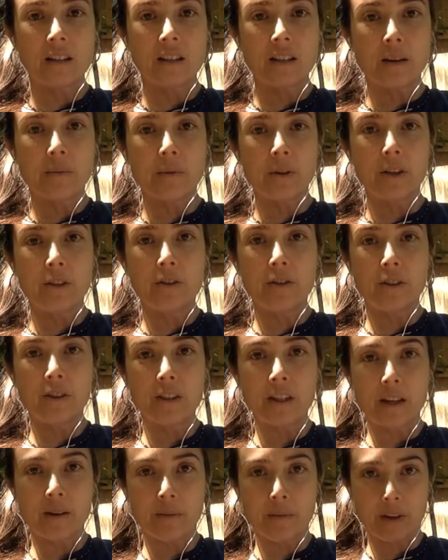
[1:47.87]
I'm going to do the
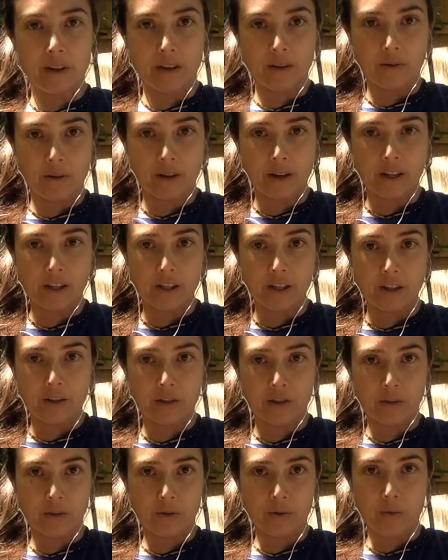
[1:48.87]
same thing where I just
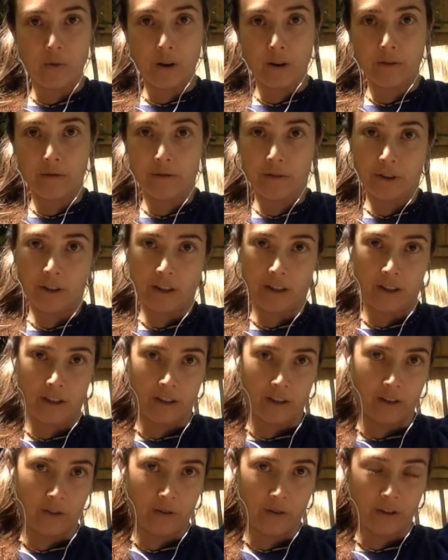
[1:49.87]
do one foot, and
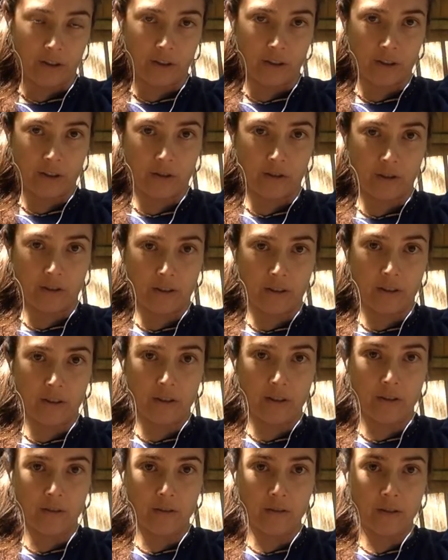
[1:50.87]
then you can just sort of,
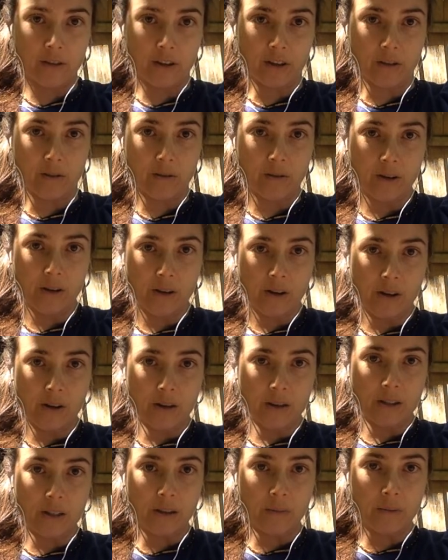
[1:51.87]

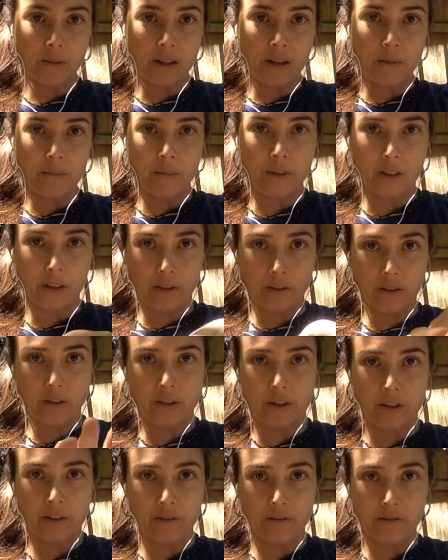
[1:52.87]
double up. Like you can
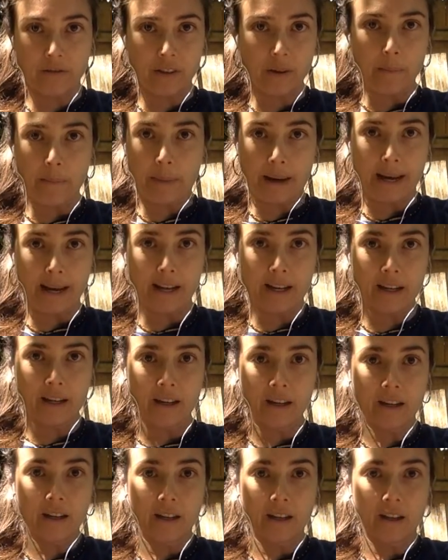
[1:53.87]
just flip back
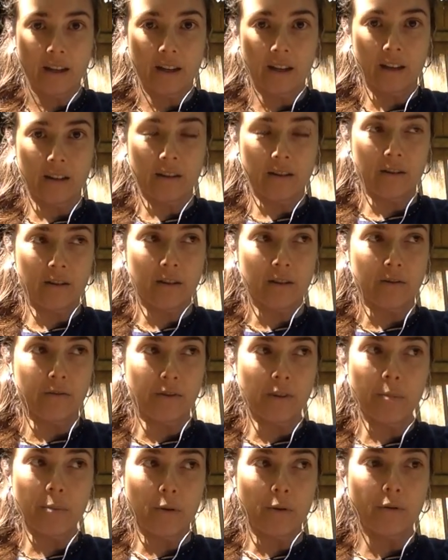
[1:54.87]
or
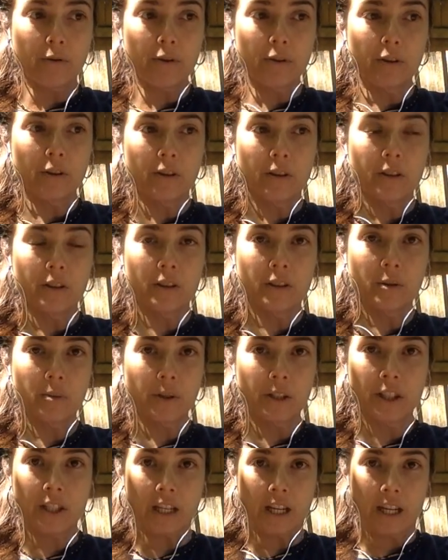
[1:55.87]
flip over,
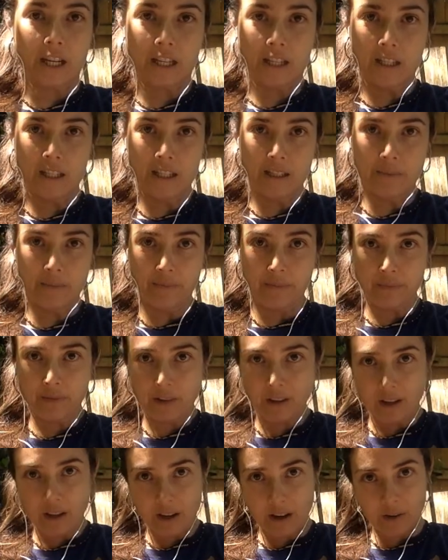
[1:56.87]
switch sides
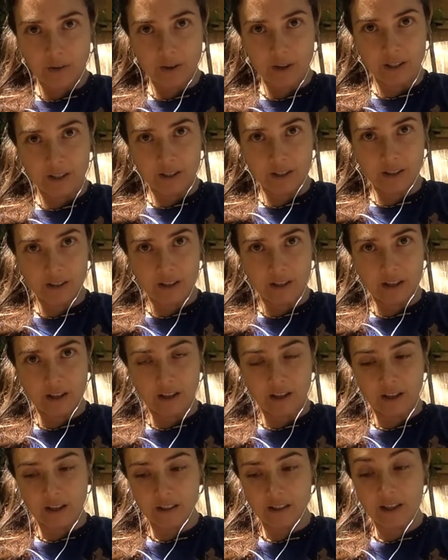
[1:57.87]
when it's
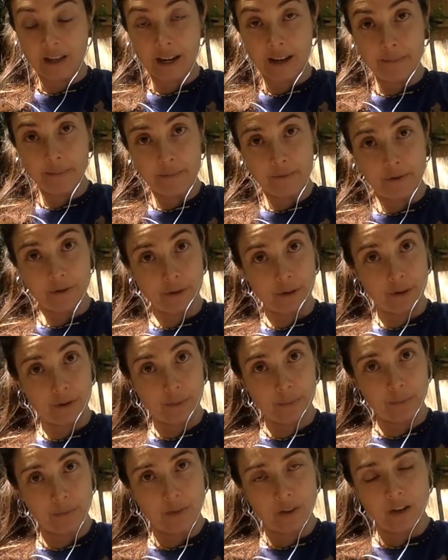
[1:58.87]
time for
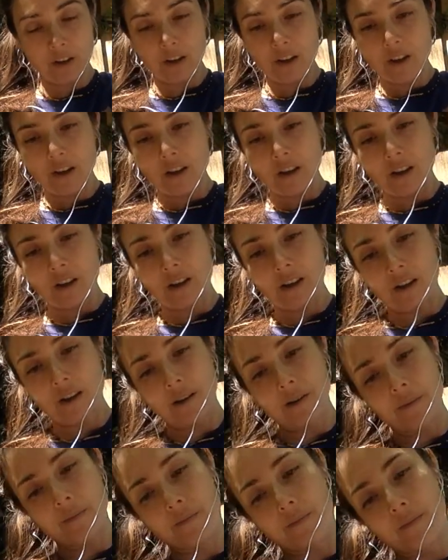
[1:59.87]
you.
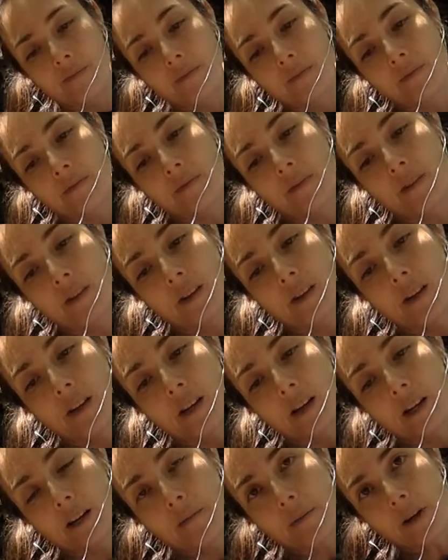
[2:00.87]
And
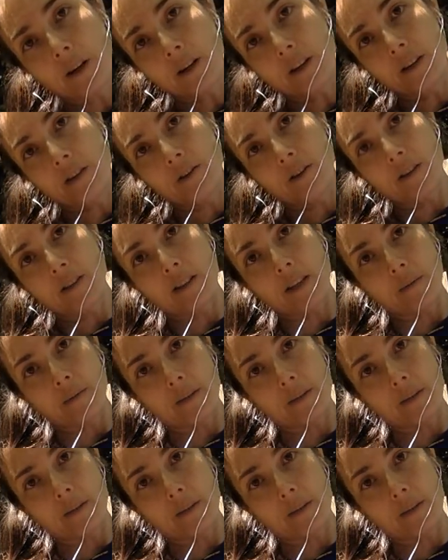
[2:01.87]
I'm not going to do the same